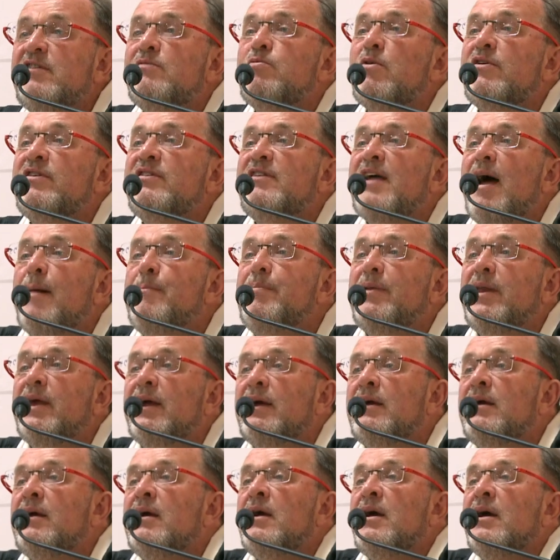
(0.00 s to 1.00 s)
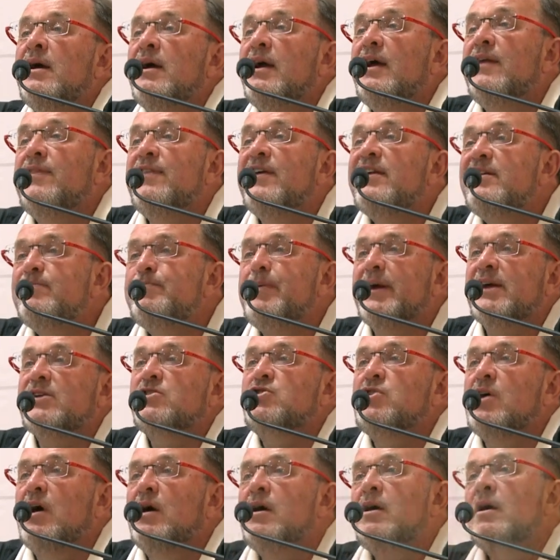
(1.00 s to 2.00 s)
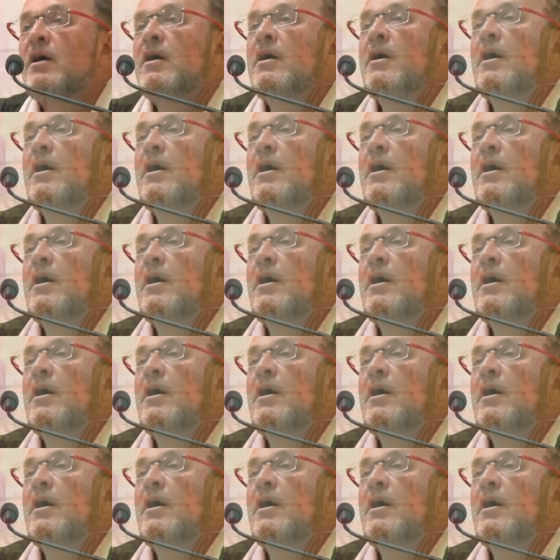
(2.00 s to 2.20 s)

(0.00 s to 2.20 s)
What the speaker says: is what is happening in this picture.